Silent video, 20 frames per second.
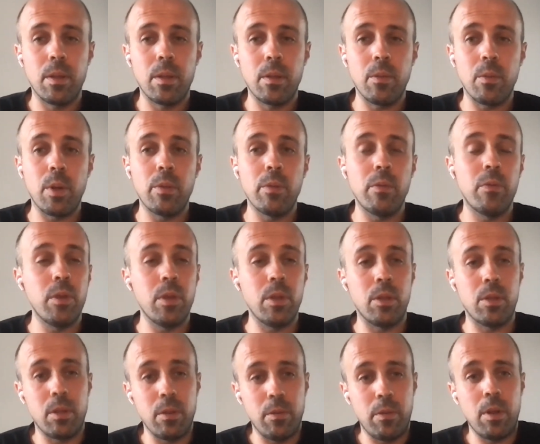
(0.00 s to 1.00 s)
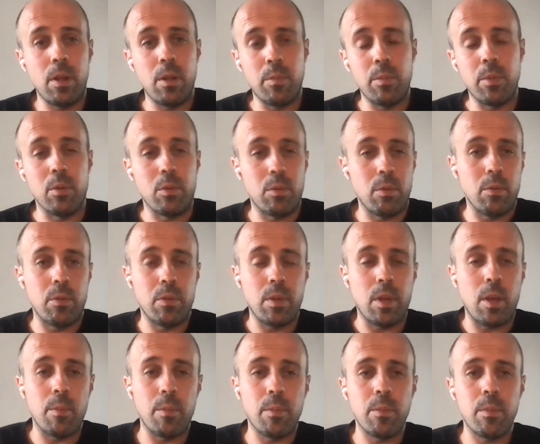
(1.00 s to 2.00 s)
when we finish development of
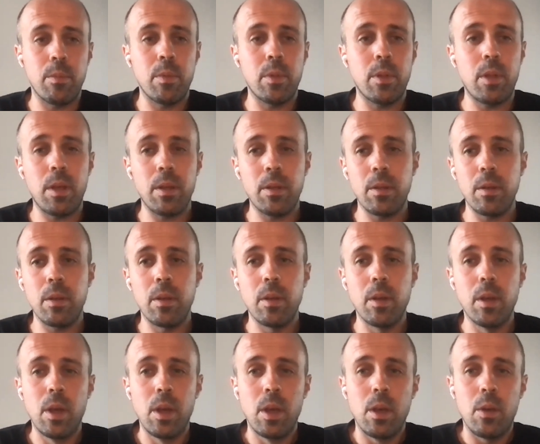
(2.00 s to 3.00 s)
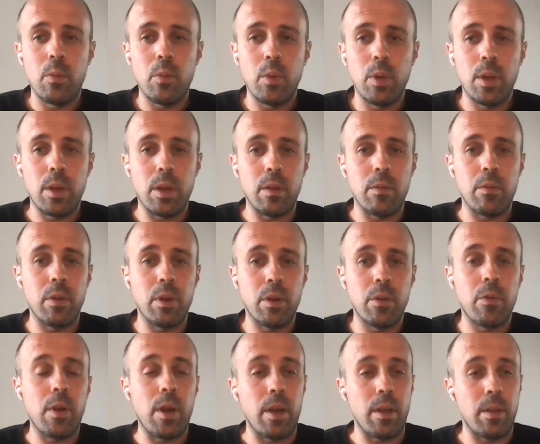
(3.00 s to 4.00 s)
some task, we can
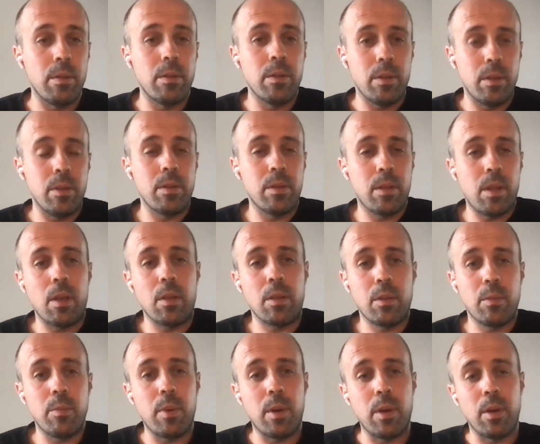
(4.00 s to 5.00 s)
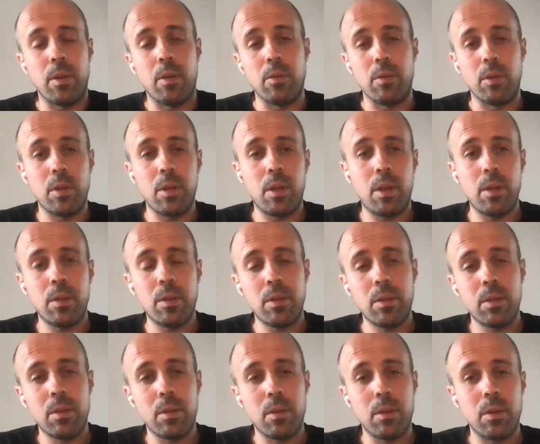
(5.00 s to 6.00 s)
verify this task by auto
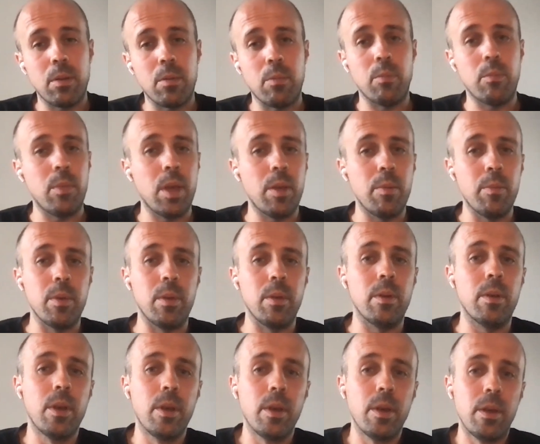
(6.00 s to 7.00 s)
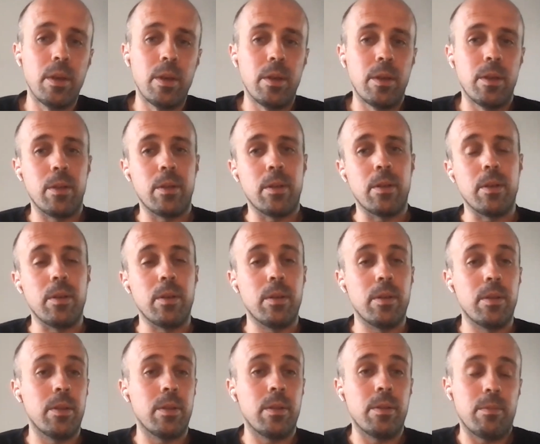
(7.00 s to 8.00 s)
tests, maybe uh,
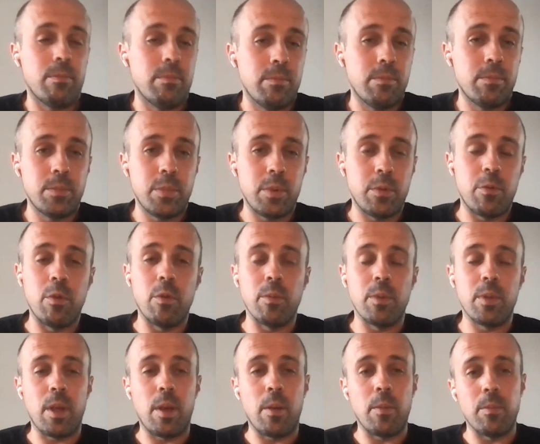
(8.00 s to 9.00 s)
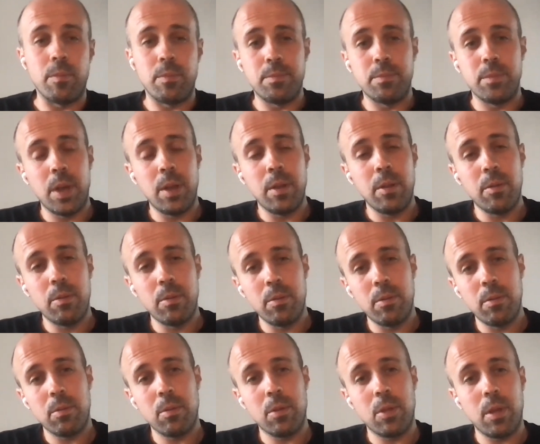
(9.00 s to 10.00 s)
perform some
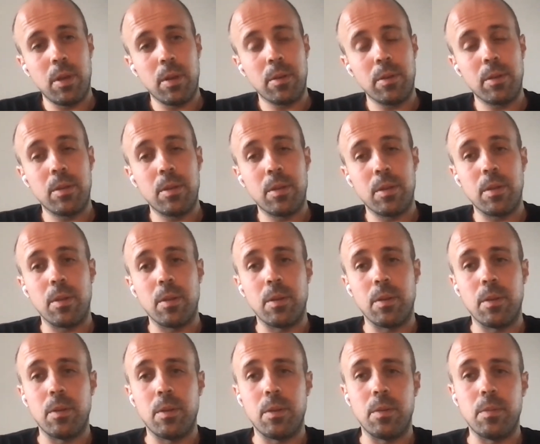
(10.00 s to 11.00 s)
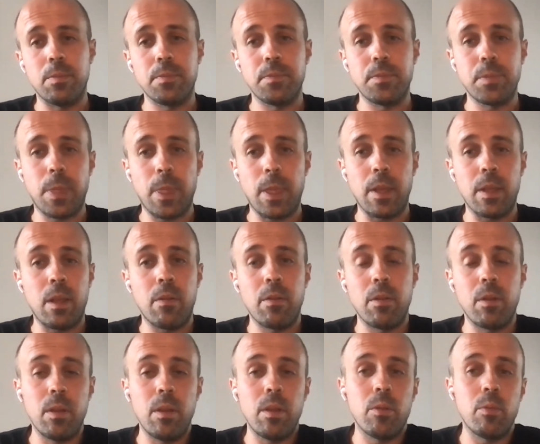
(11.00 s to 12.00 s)
manual checks, and
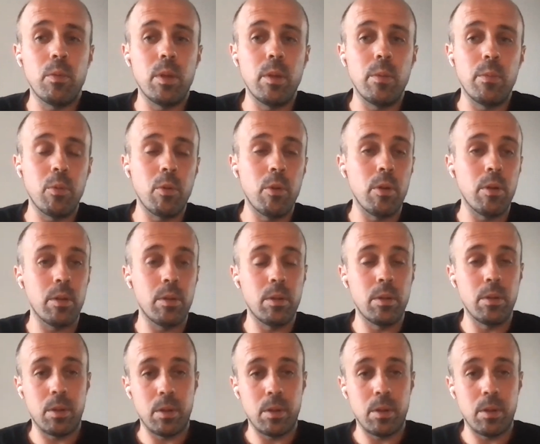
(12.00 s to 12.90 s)
after this we deploy it